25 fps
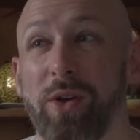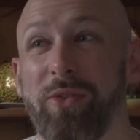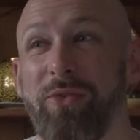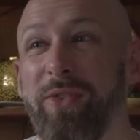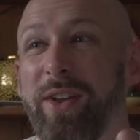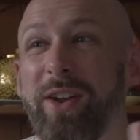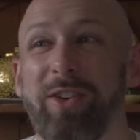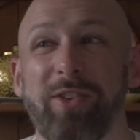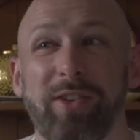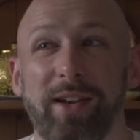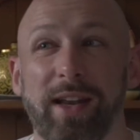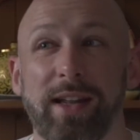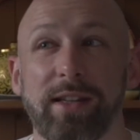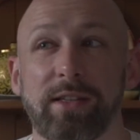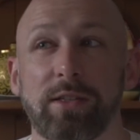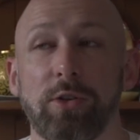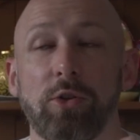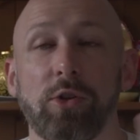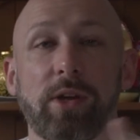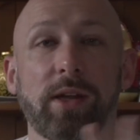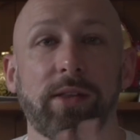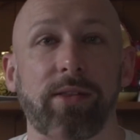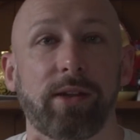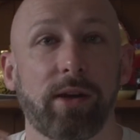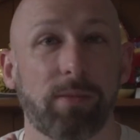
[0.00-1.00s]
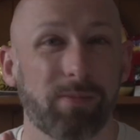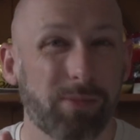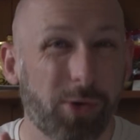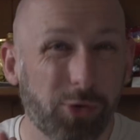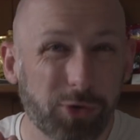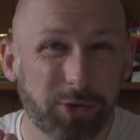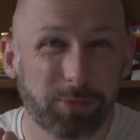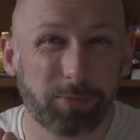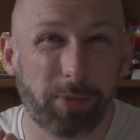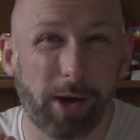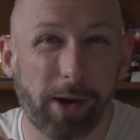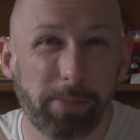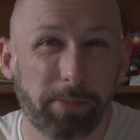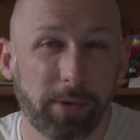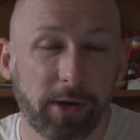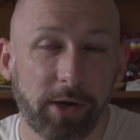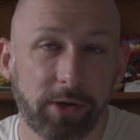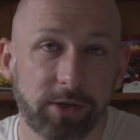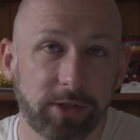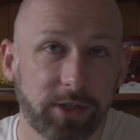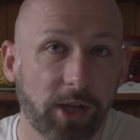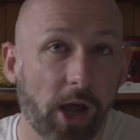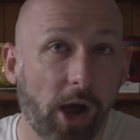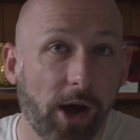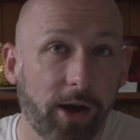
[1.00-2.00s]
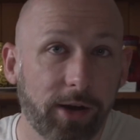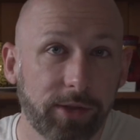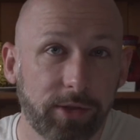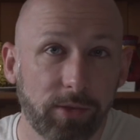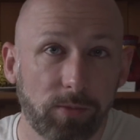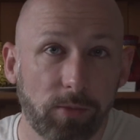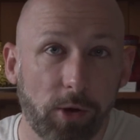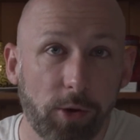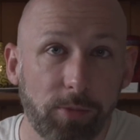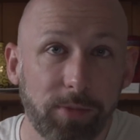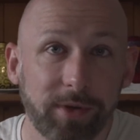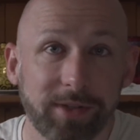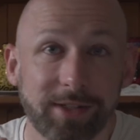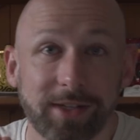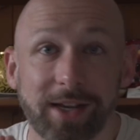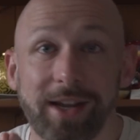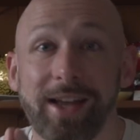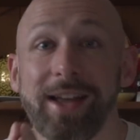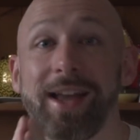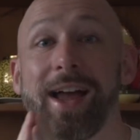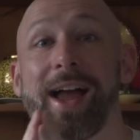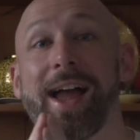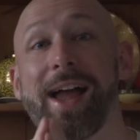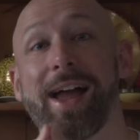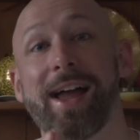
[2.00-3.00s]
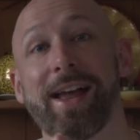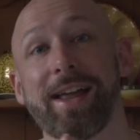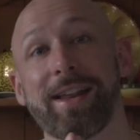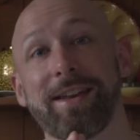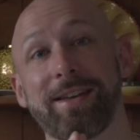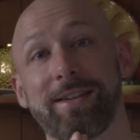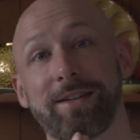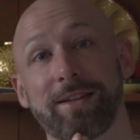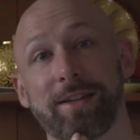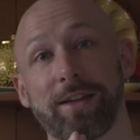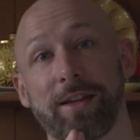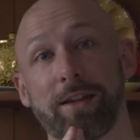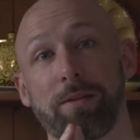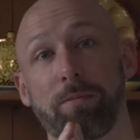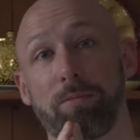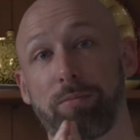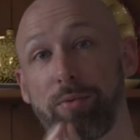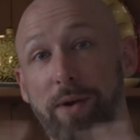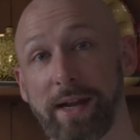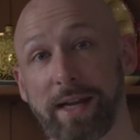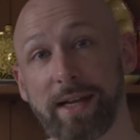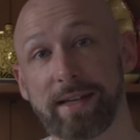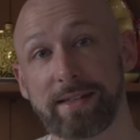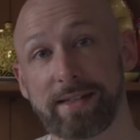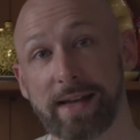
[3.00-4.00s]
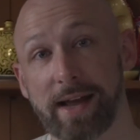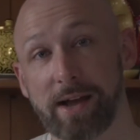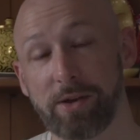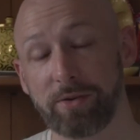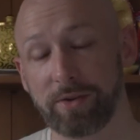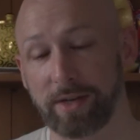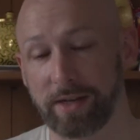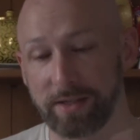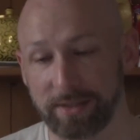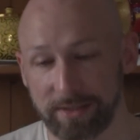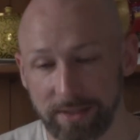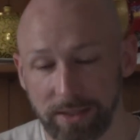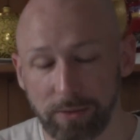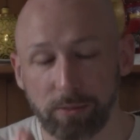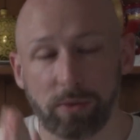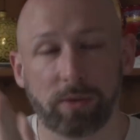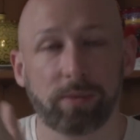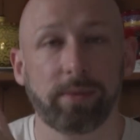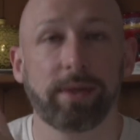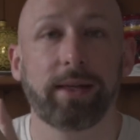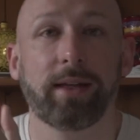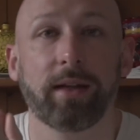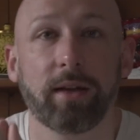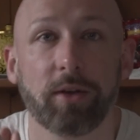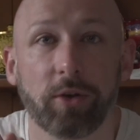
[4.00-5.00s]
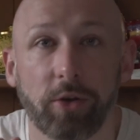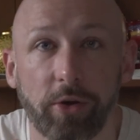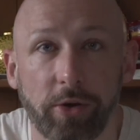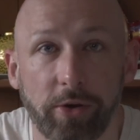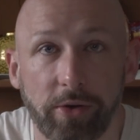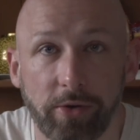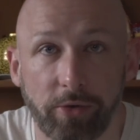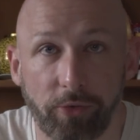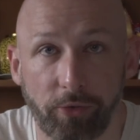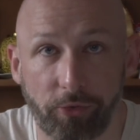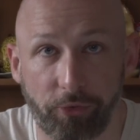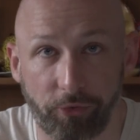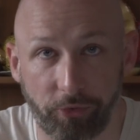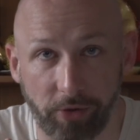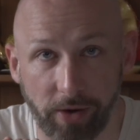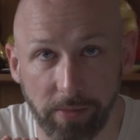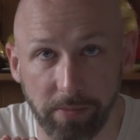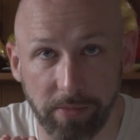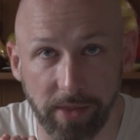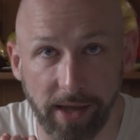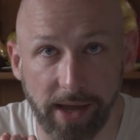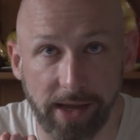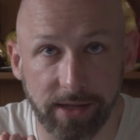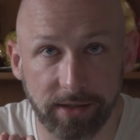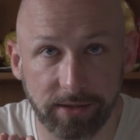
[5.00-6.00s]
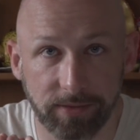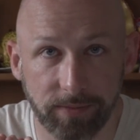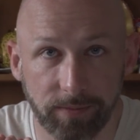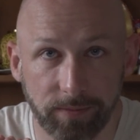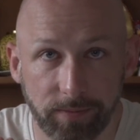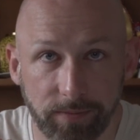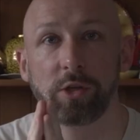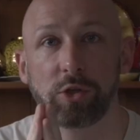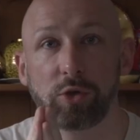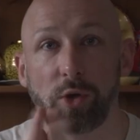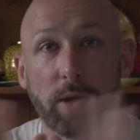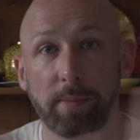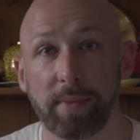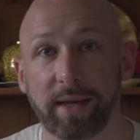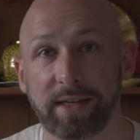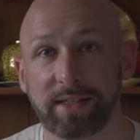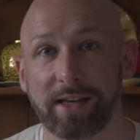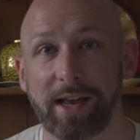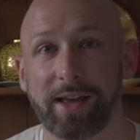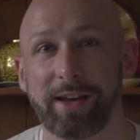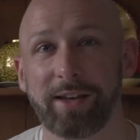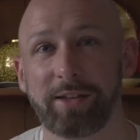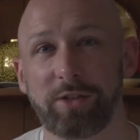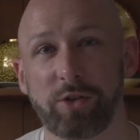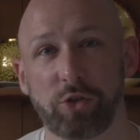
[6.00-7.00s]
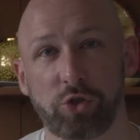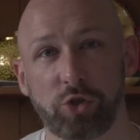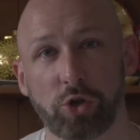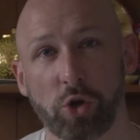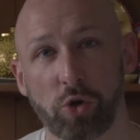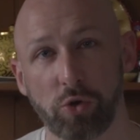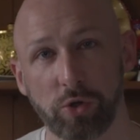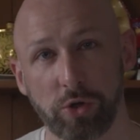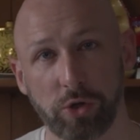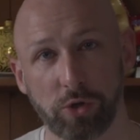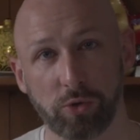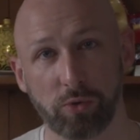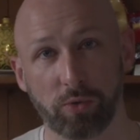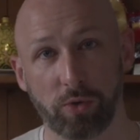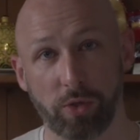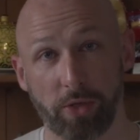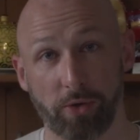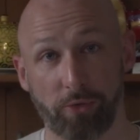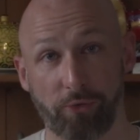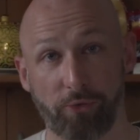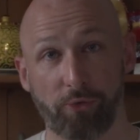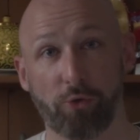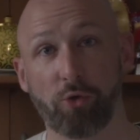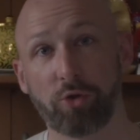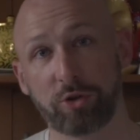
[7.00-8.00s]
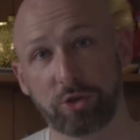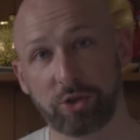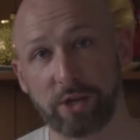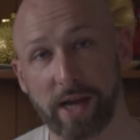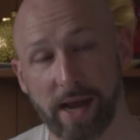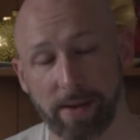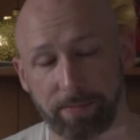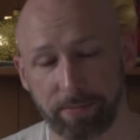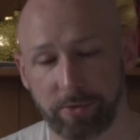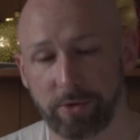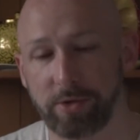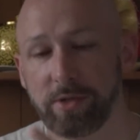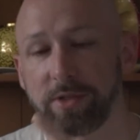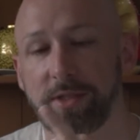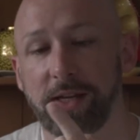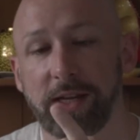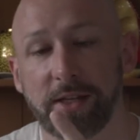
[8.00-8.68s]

I figured let's look at their most popular song at the moment and break it down and see what we can learn from that. So I'm excited to show you the 4 chapters.